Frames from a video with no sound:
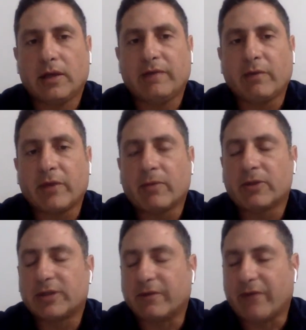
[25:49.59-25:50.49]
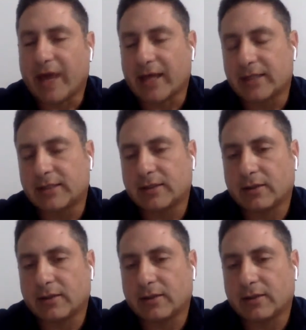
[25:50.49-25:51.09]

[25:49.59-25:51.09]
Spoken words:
even with the most advanced